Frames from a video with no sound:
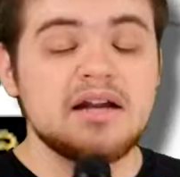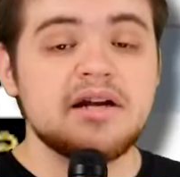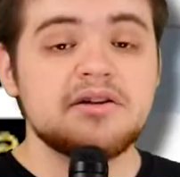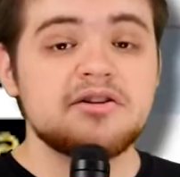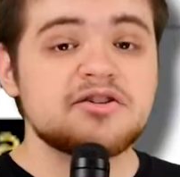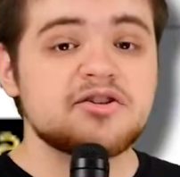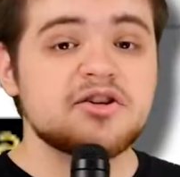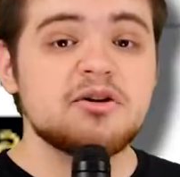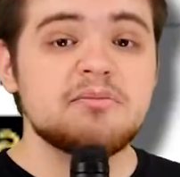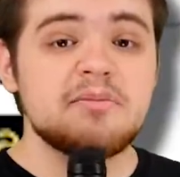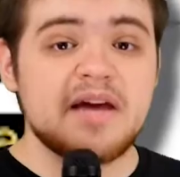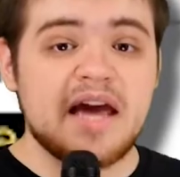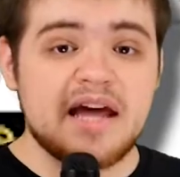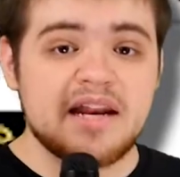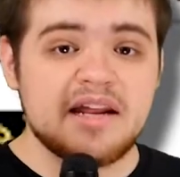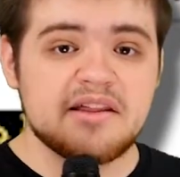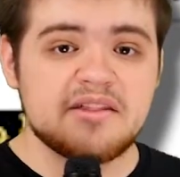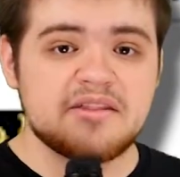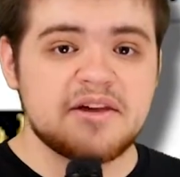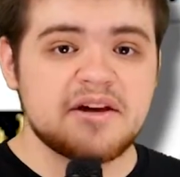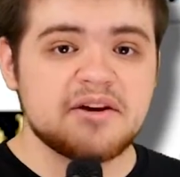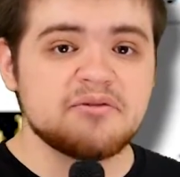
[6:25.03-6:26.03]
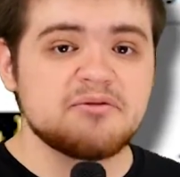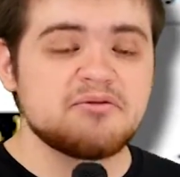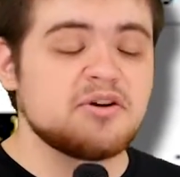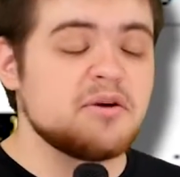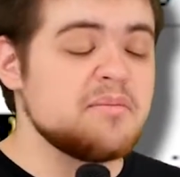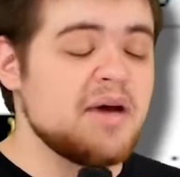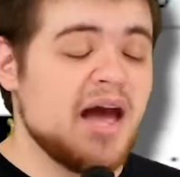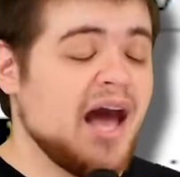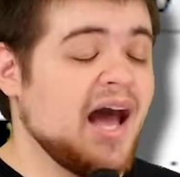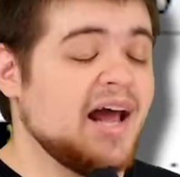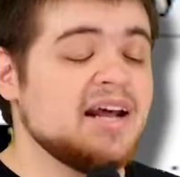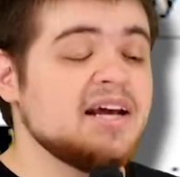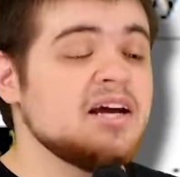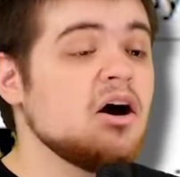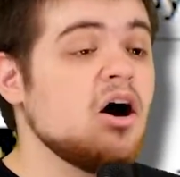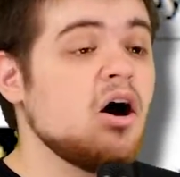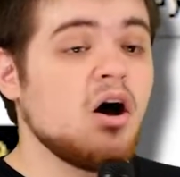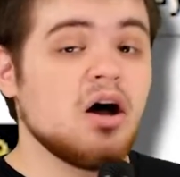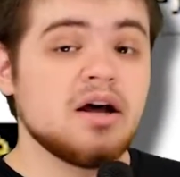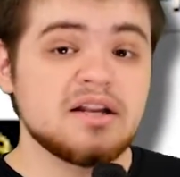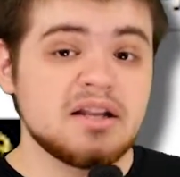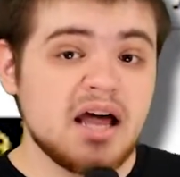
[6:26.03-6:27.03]
Now this could be anything from adding
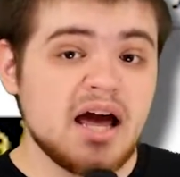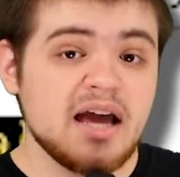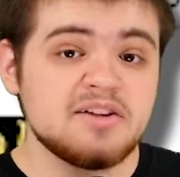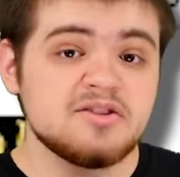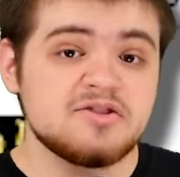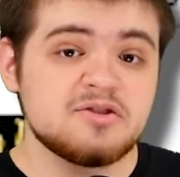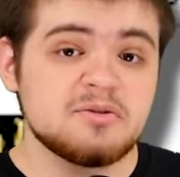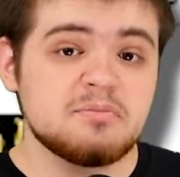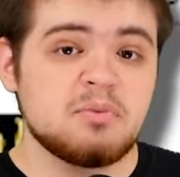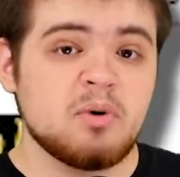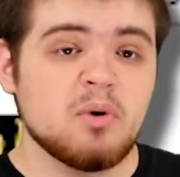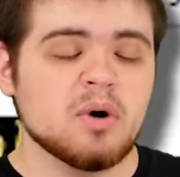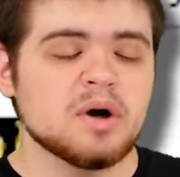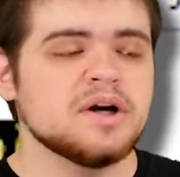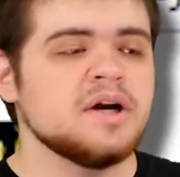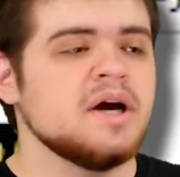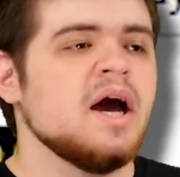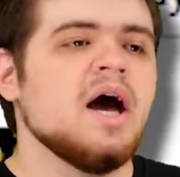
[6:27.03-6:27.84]
online support,